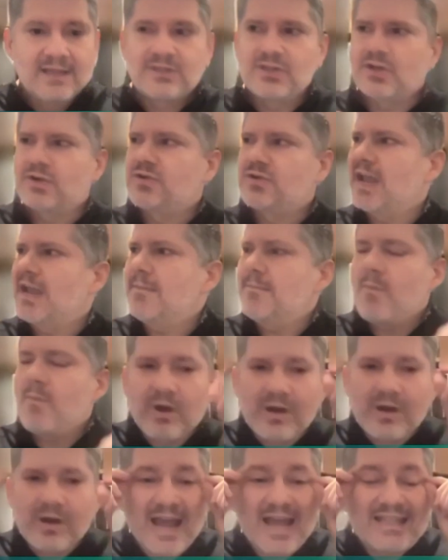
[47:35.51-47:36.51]
to create
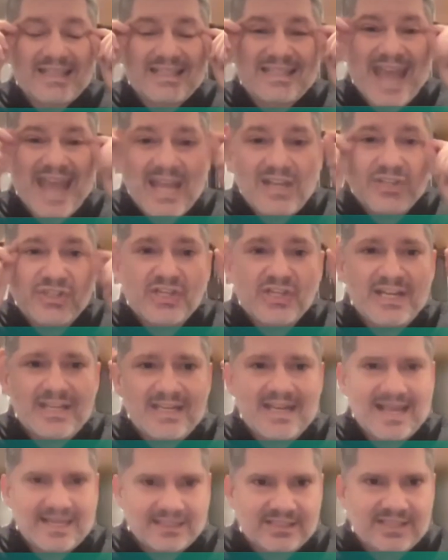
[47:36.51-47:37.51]
more
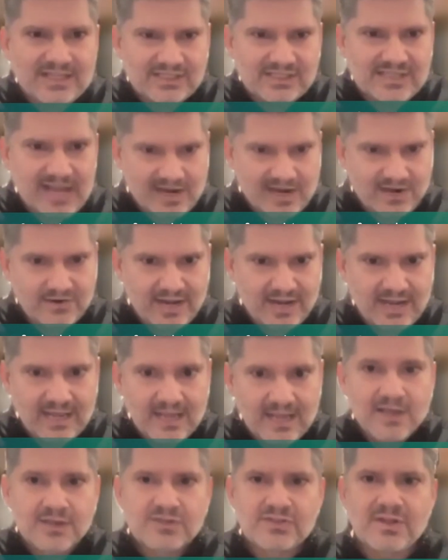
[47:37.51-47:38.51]
attention necessary
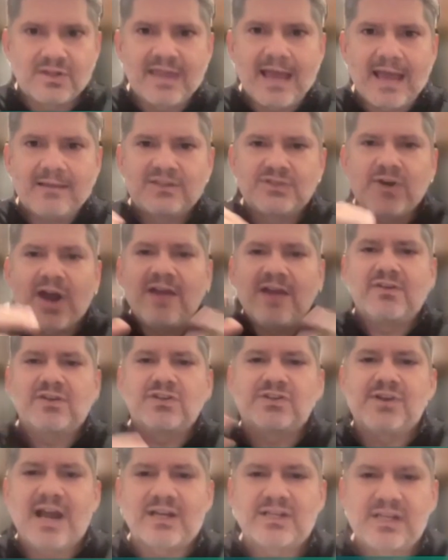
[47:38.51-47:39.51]
so that
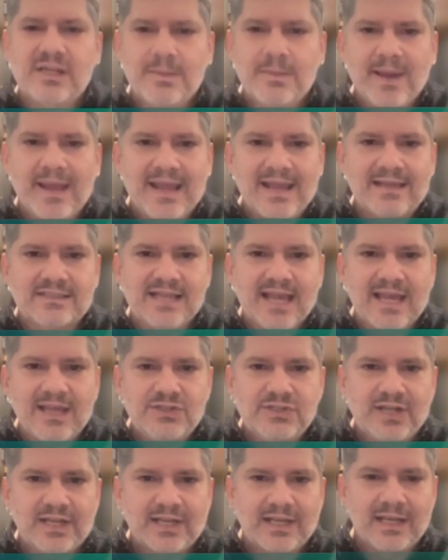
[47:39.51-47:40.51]
drivers are actually paying
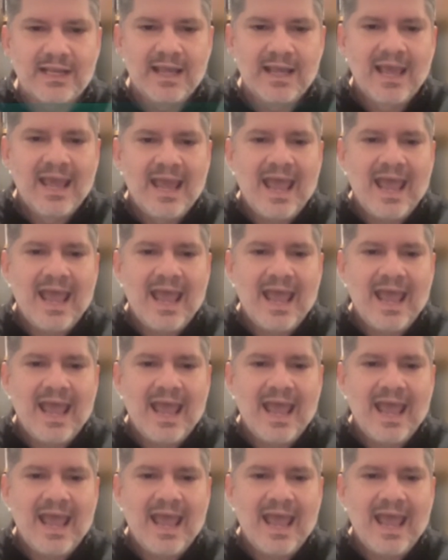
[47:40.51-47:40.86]
attention.